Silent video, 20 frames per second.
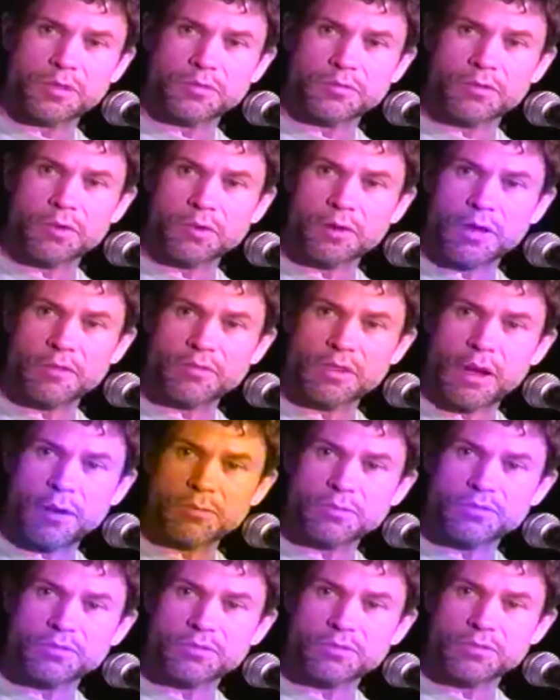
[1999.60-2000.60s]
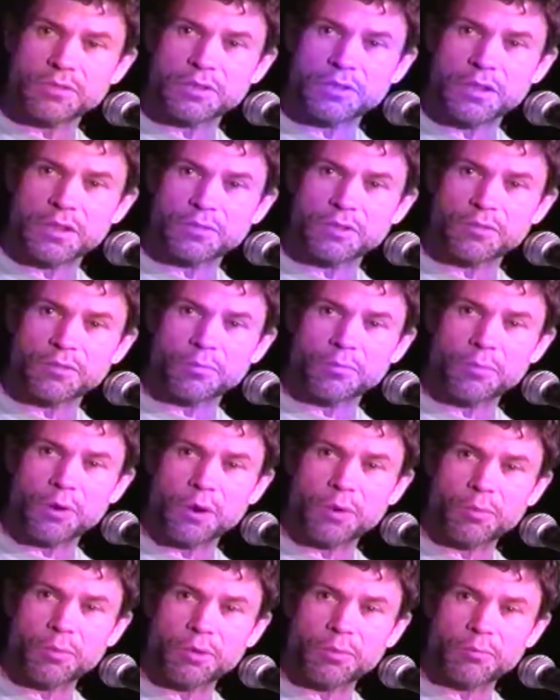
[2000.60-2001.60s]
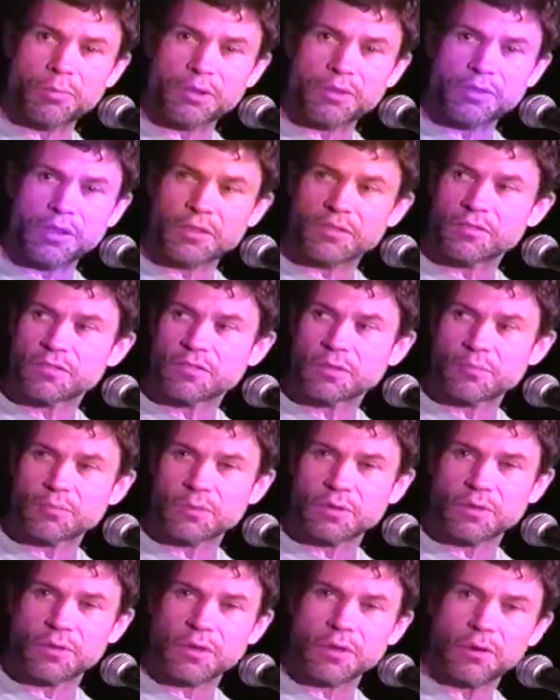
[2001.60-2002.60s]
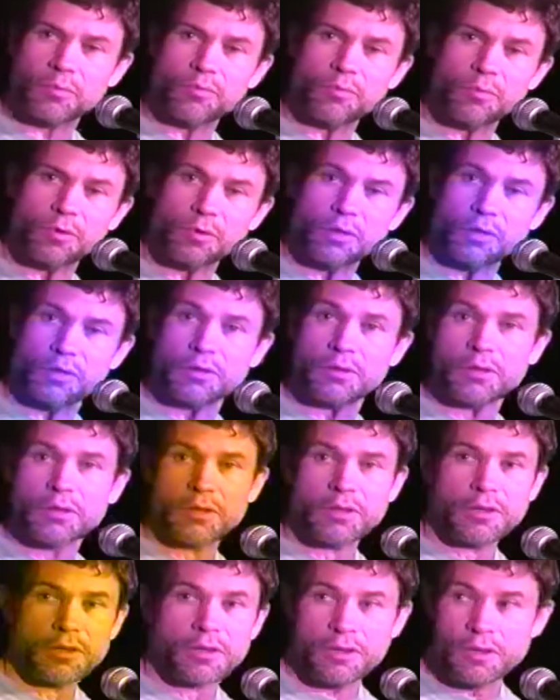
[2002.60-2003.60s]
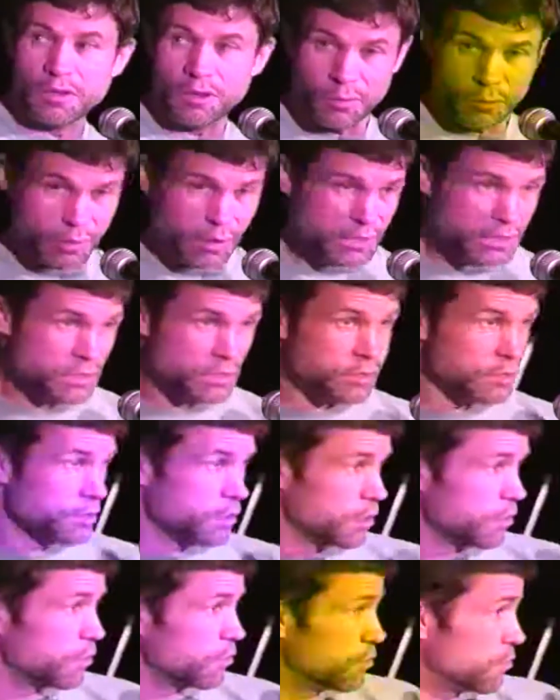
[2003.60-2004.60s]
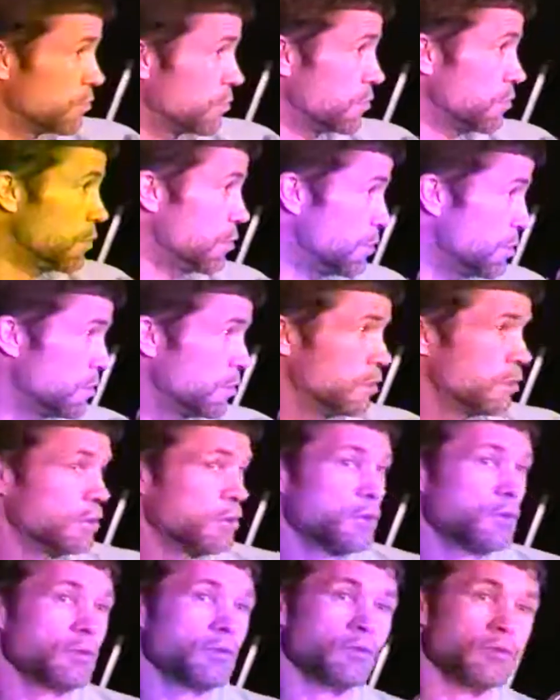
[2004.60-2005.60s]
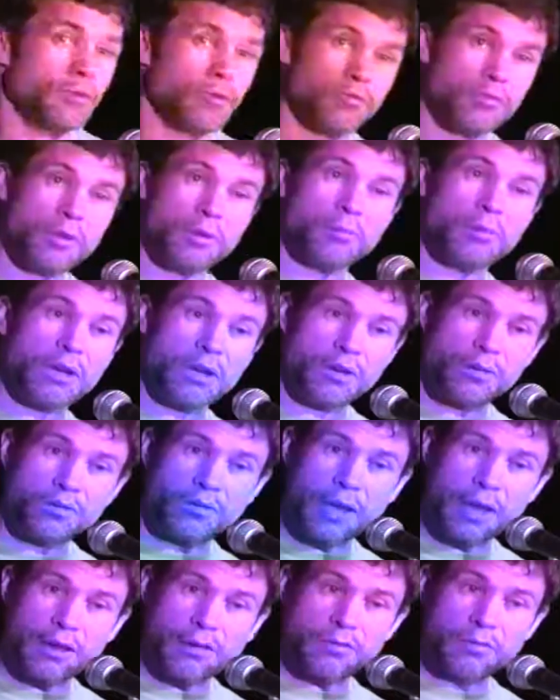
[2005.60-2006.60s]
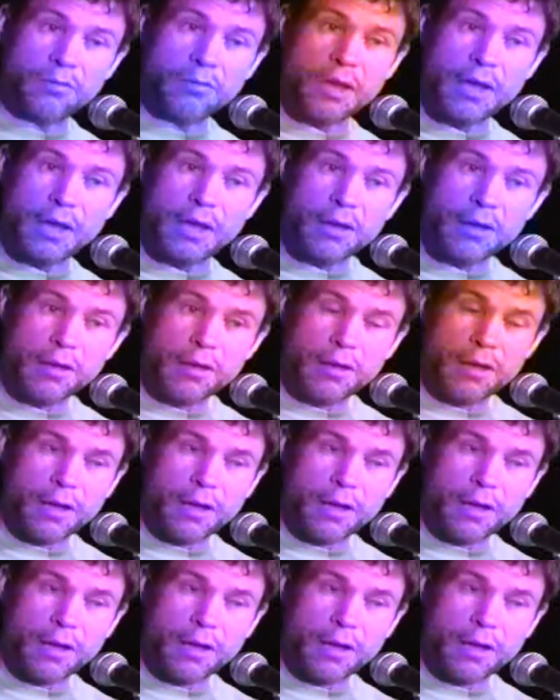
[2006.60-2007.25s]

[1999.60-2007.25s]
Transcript: don't have the opportunity at this moment, but that's something that I'm really interested in, if you know, if anybody knows how to do that.